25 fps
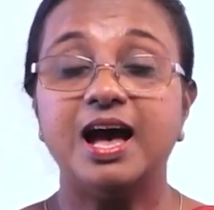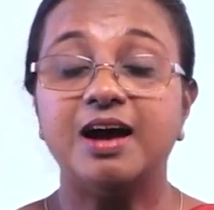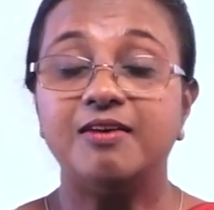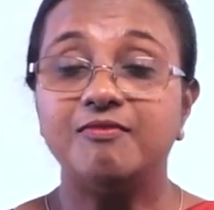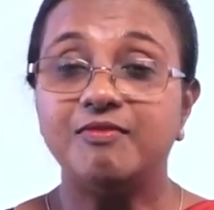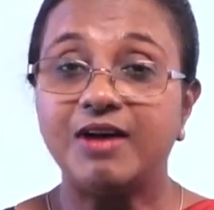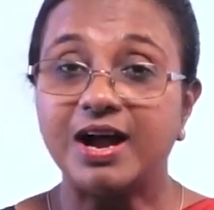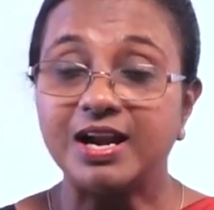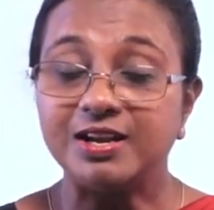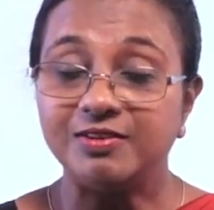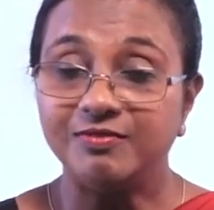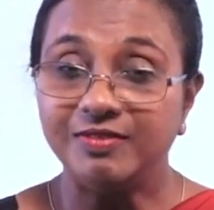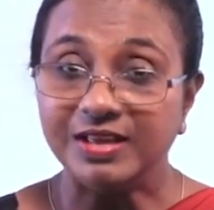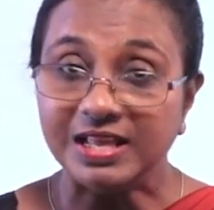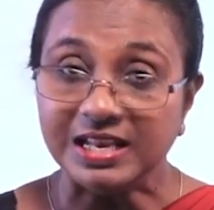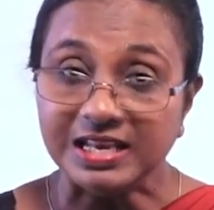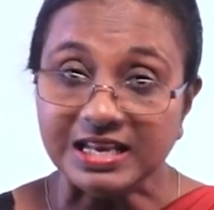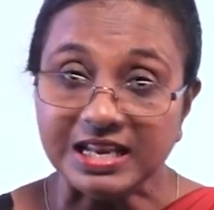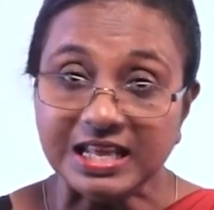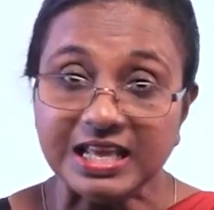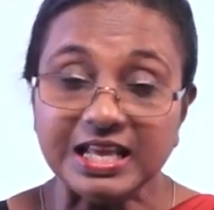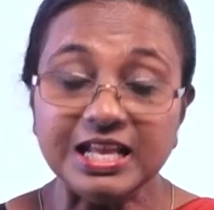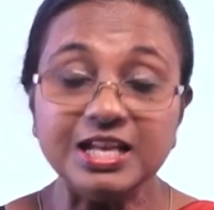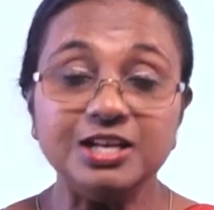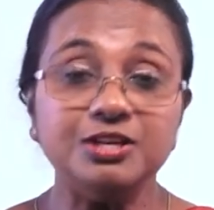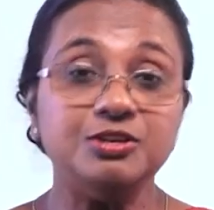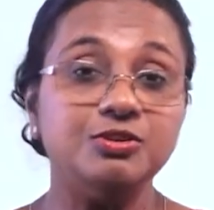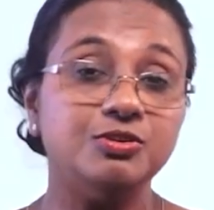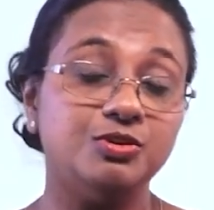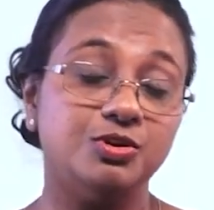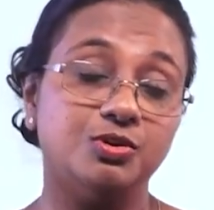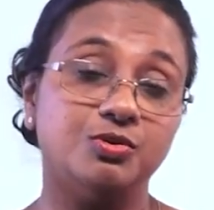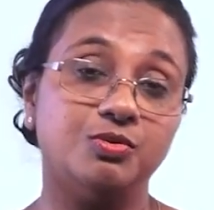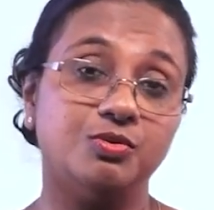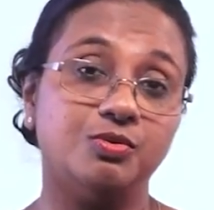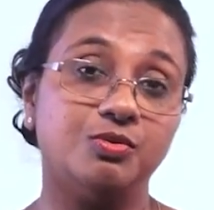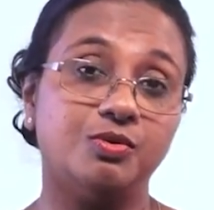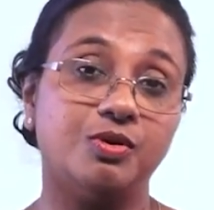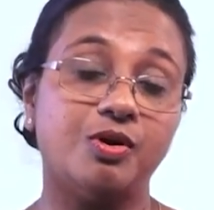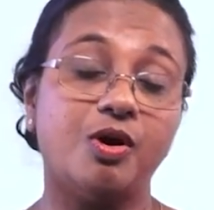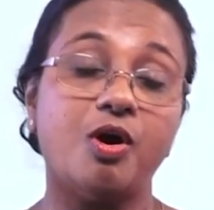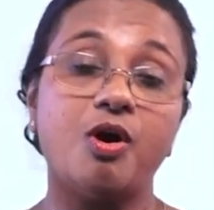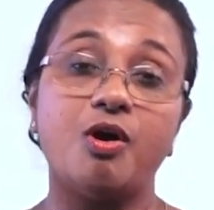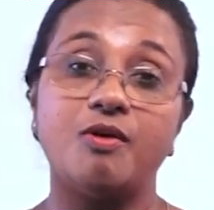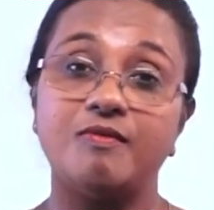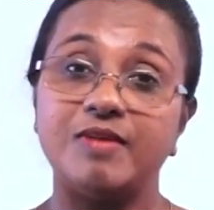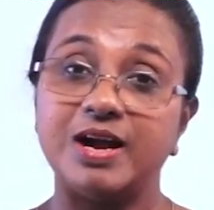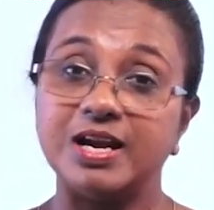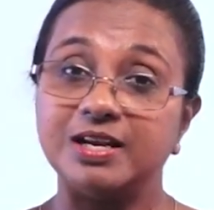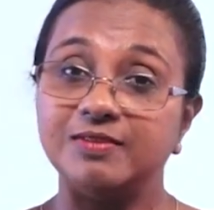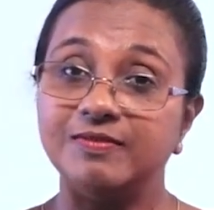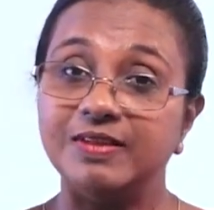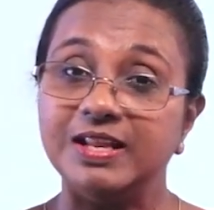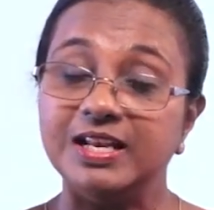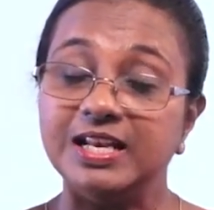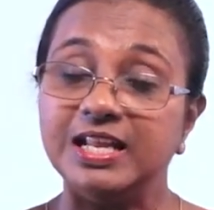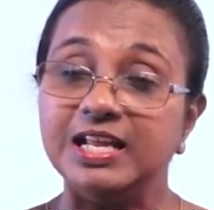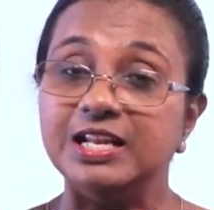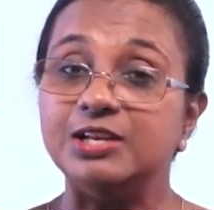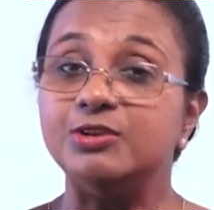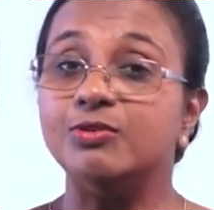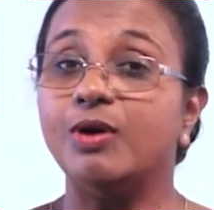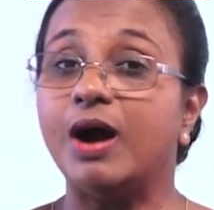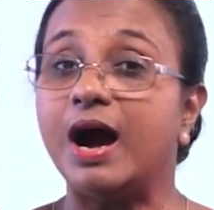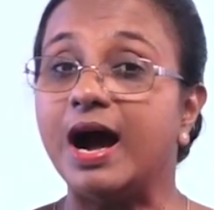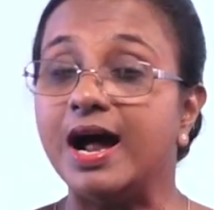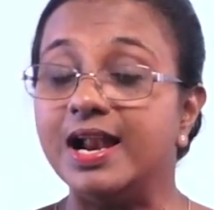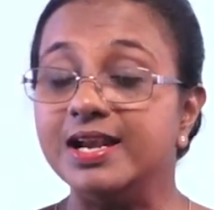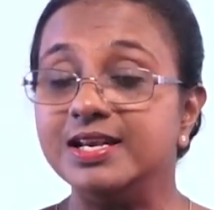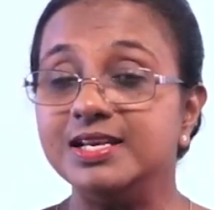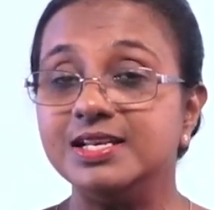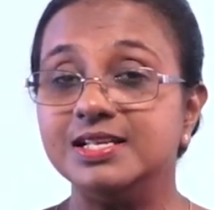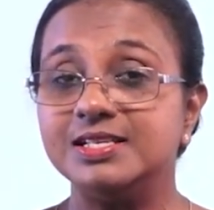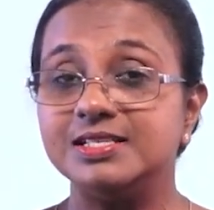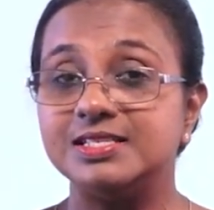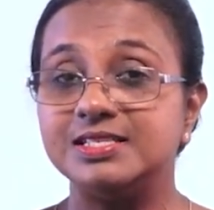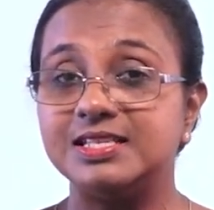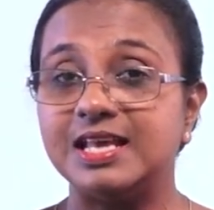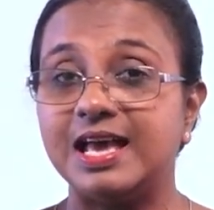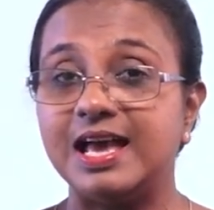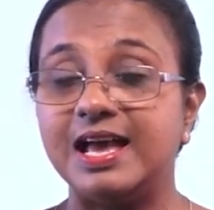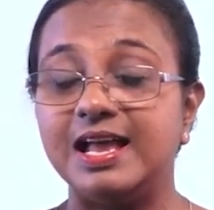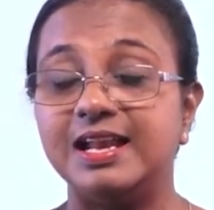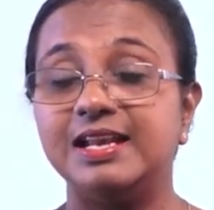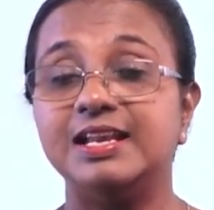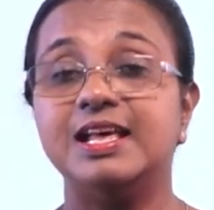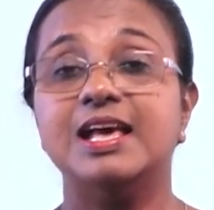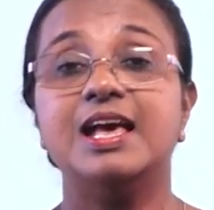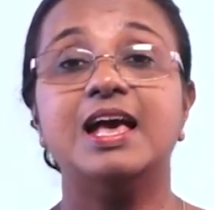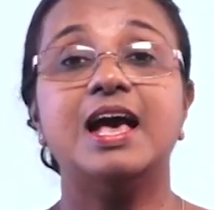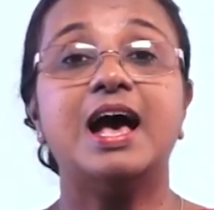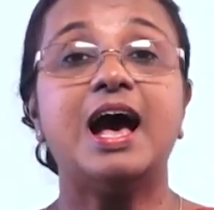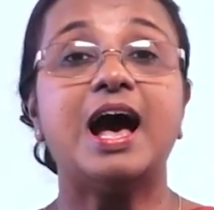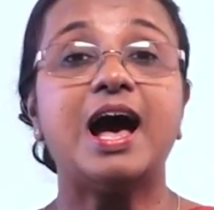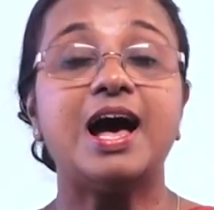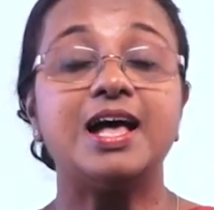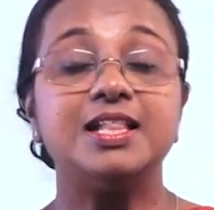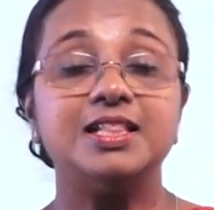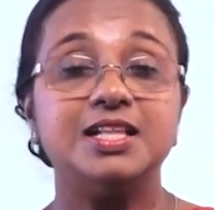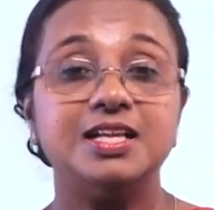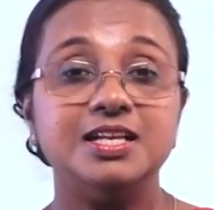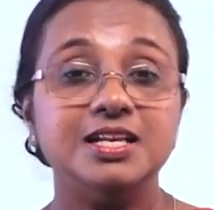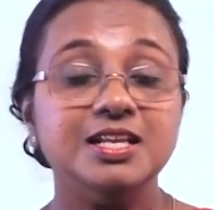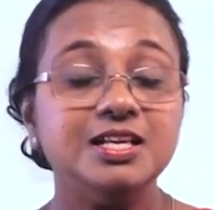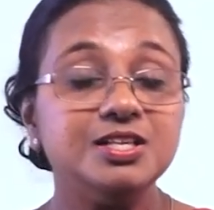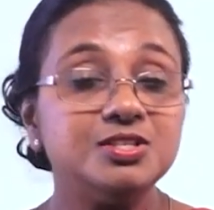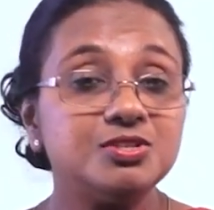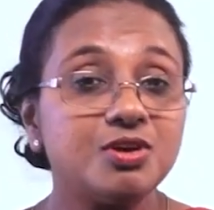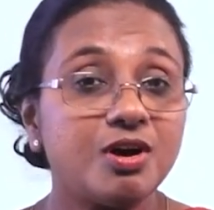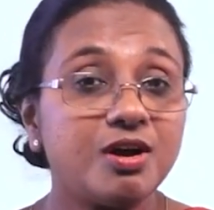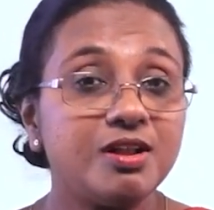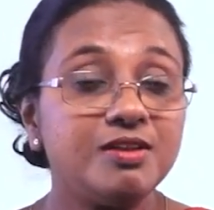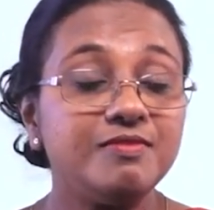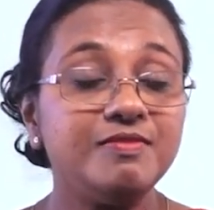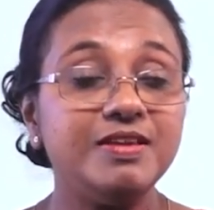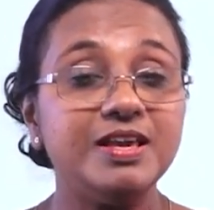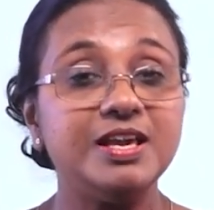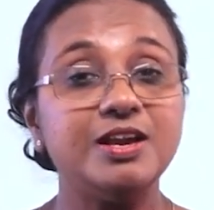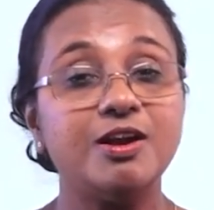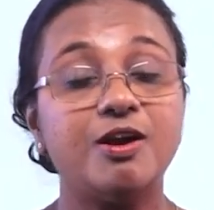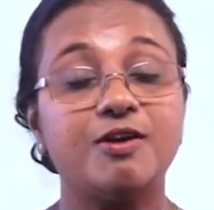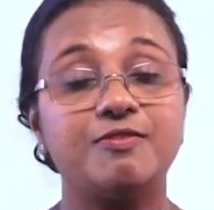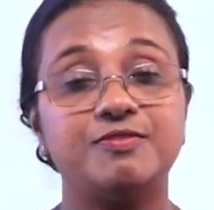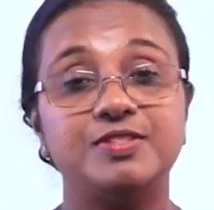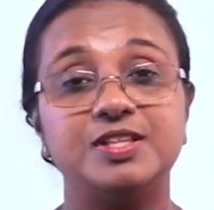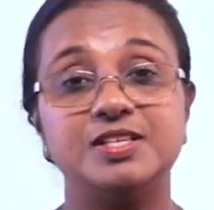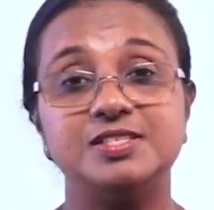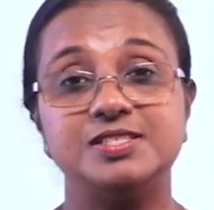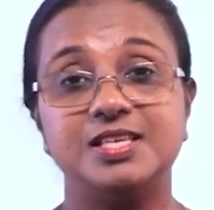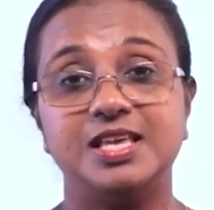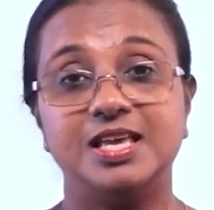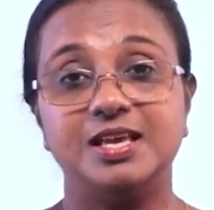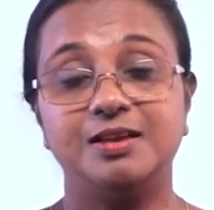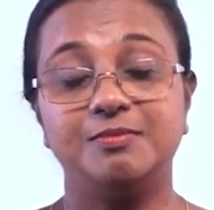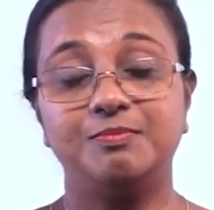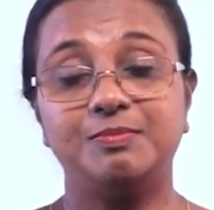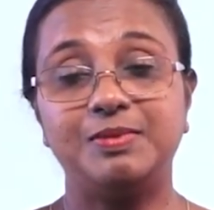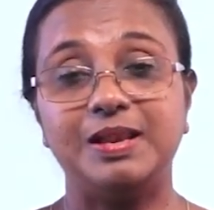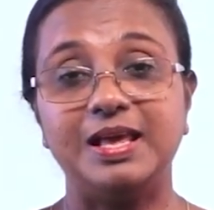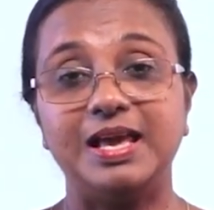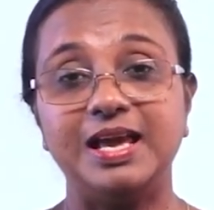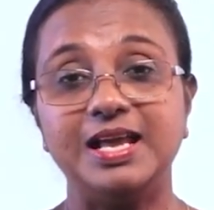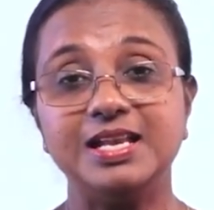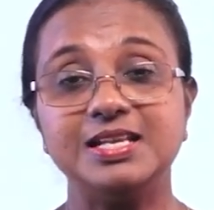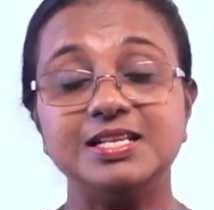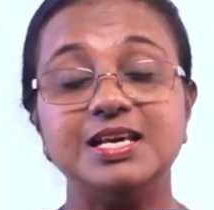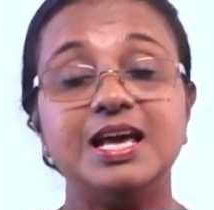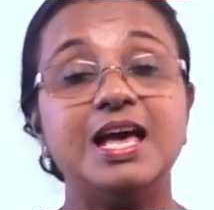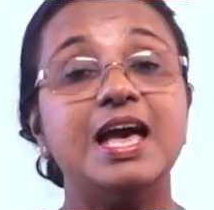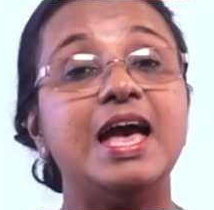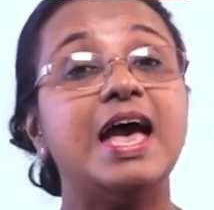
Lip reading: what we need to know or what we need to understand are the dissolving of the zinc plate